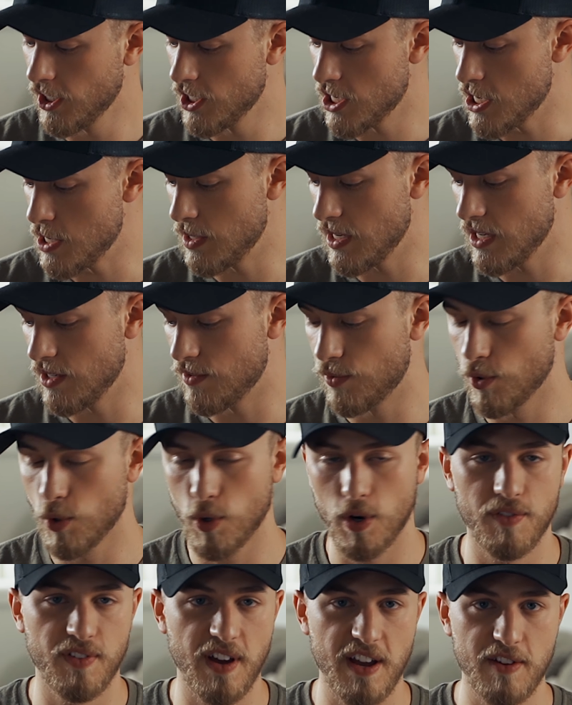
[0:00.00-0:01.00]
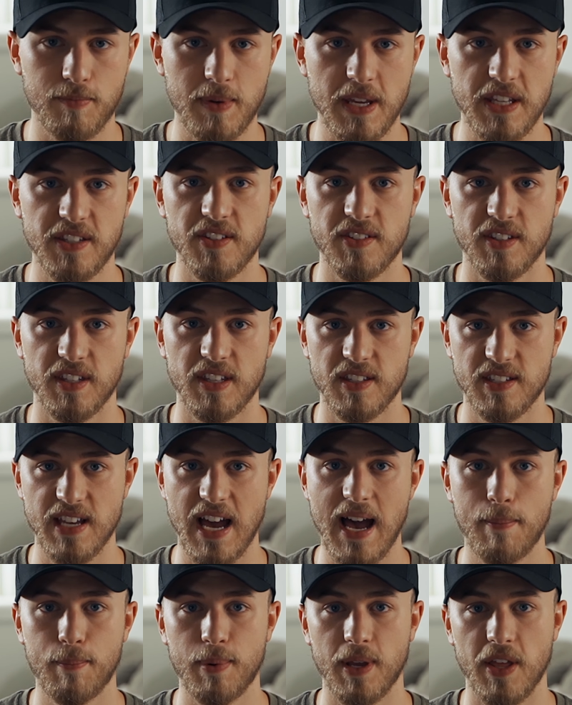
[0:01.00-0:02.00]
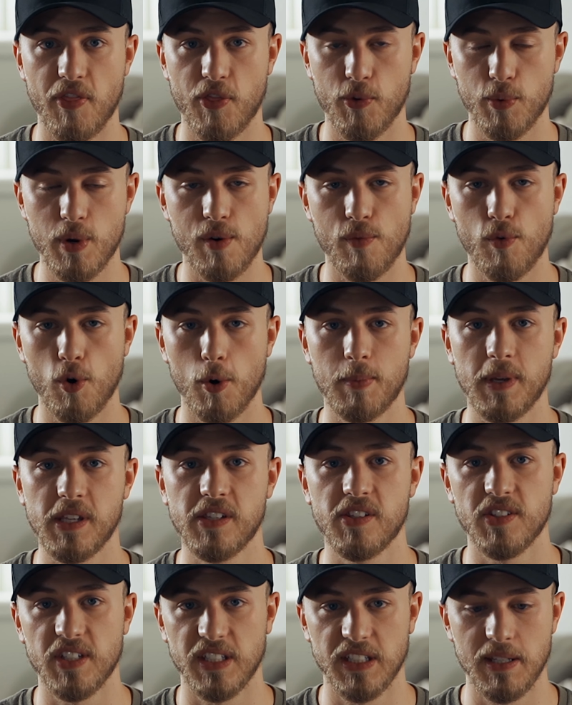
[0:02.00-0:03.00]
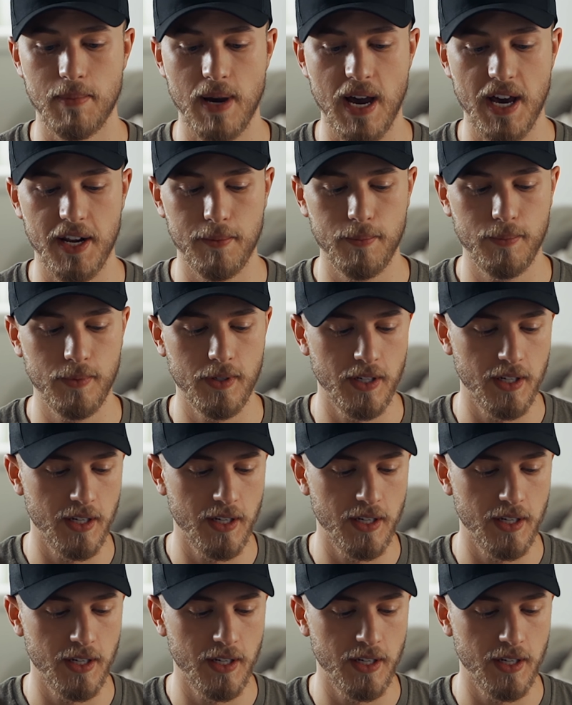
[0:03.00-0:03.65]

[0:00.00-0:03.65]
you need 4 or 5 pieces on the top and 3 or 4 pieces on the bottom.